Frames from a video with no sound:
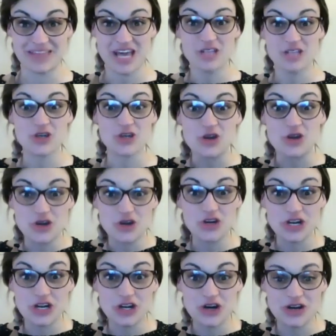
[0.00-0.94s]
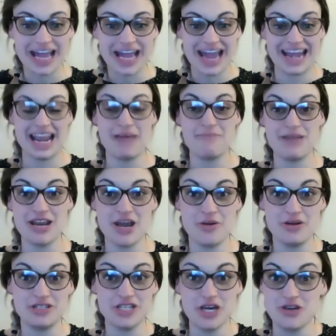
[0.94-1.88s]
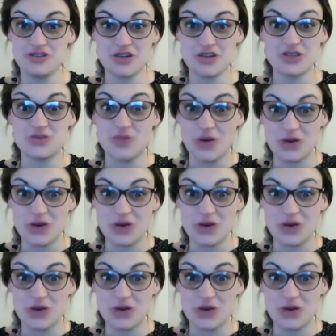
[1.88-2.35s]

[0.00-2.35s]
So good luck and let me know in dojos